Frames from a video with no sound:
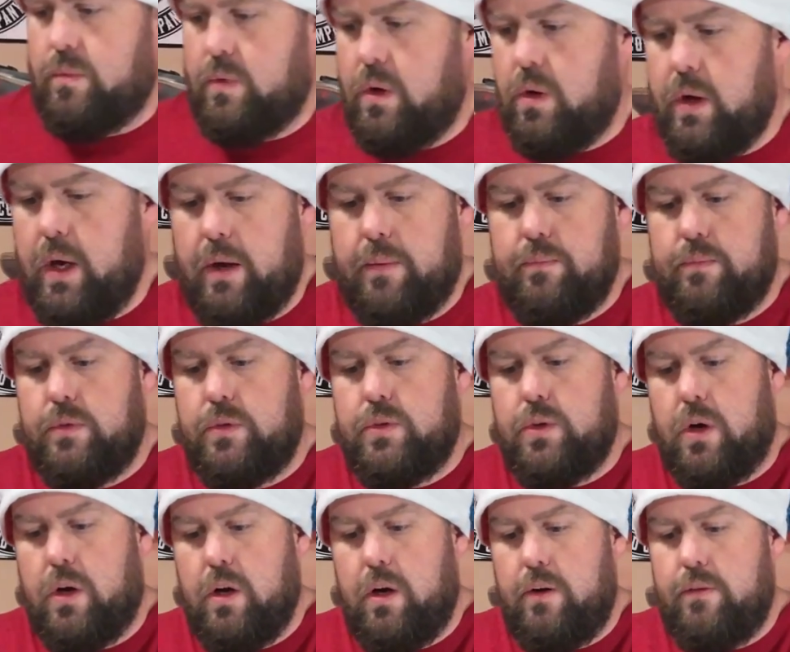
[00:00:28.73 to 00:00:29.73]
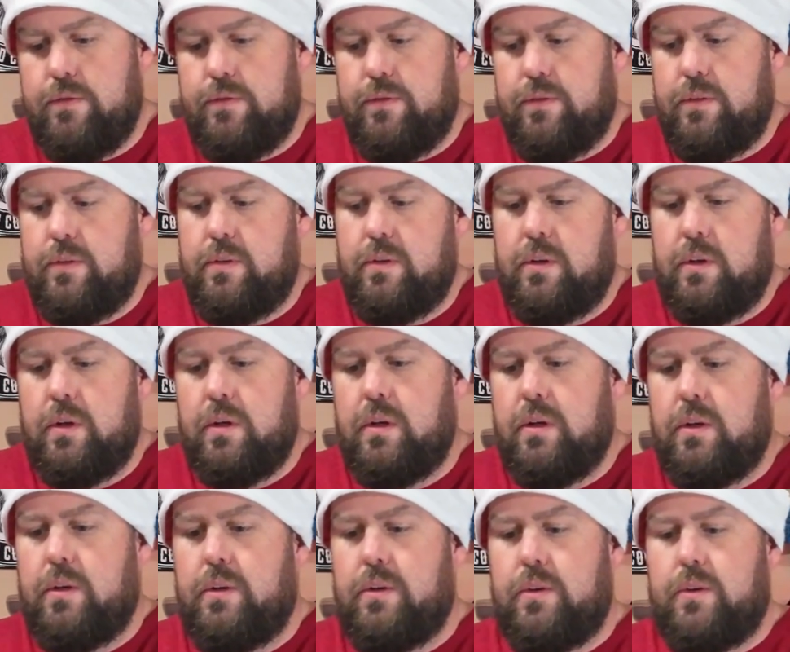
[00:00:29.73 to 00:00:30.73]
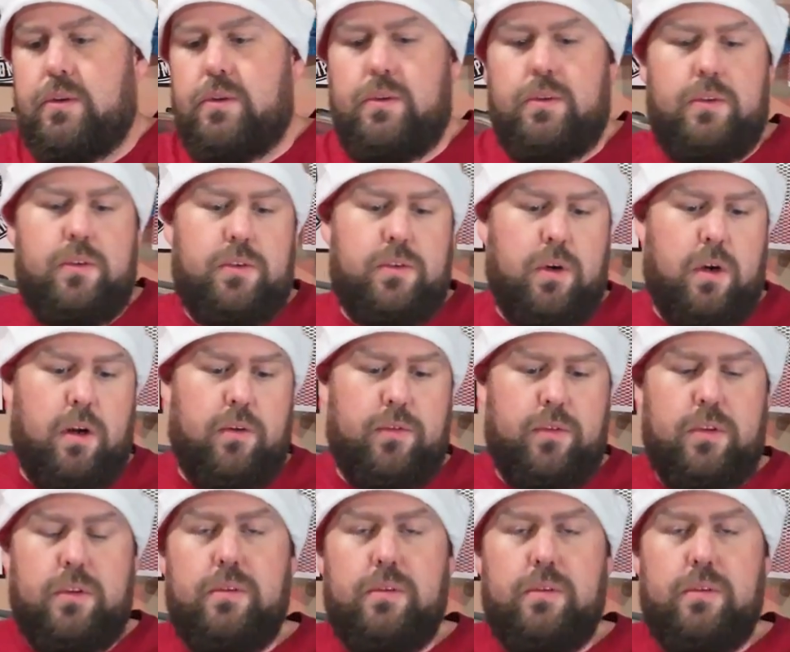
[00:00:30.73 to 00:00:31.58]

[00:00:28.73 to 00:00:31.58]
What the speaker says: Okay, start off with